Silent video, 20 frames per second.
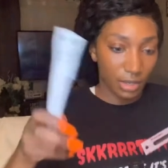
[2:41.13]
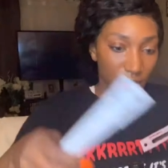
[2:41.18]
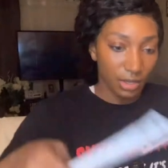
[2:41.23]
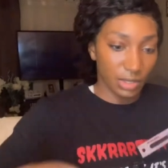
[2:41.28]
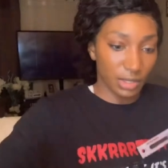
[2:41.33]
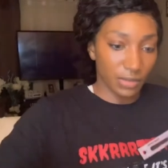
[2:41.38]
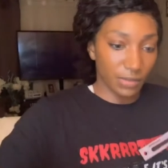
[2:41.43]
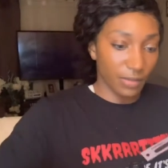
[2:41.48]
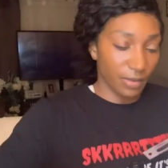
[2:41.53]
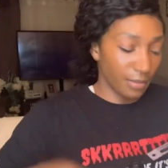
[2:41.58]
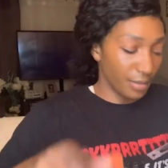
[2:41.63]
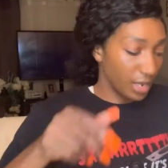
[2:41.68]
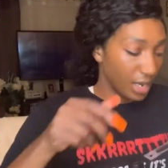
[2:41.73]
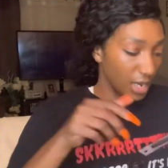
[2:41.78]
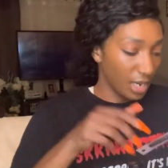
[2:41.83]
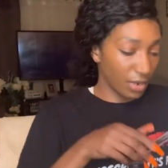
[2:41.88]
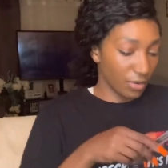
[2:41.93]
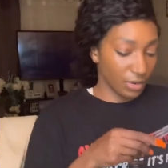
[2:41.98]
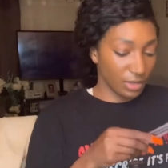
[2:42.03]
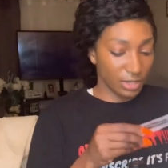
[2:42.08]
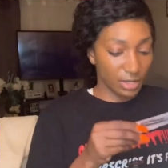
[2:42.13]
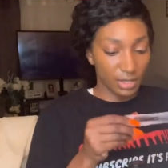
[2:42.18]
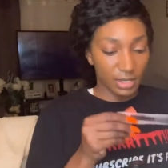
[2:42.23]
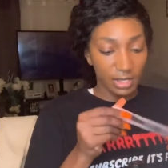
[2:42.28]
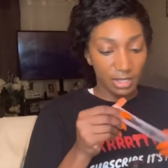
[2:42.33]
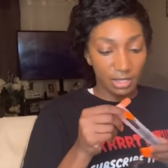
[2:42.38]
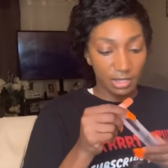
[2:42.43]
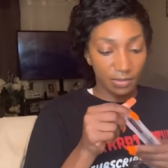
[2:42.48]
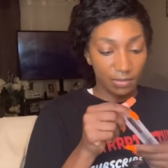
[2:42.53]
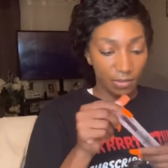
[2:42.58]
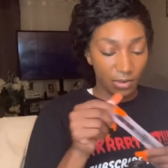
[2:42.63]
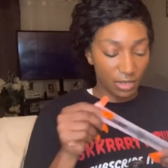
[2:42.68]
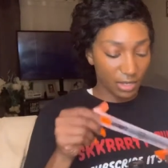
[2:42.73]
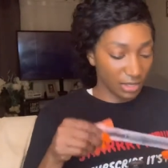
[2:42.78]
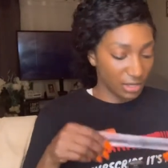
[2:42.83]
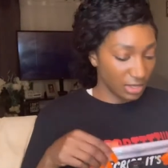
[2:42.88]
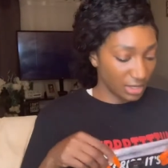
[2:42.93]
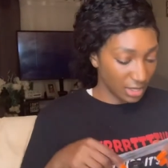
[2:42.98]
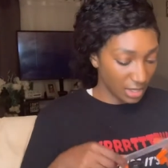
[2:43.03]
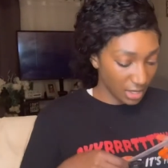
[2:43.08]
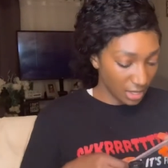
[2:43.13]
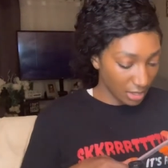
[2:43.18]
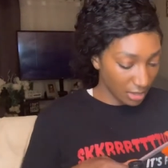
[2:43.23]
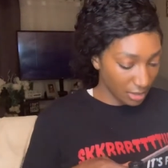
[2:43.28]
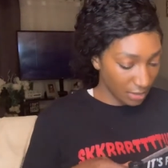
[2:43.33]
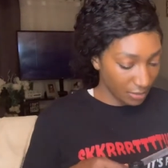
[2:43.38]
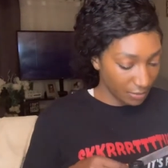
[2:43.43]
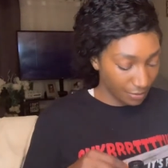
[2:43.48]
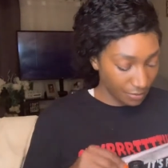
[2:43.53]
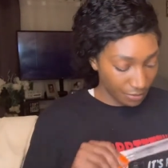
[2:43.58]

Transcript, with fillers: This is for my eye crease. This is for concealer.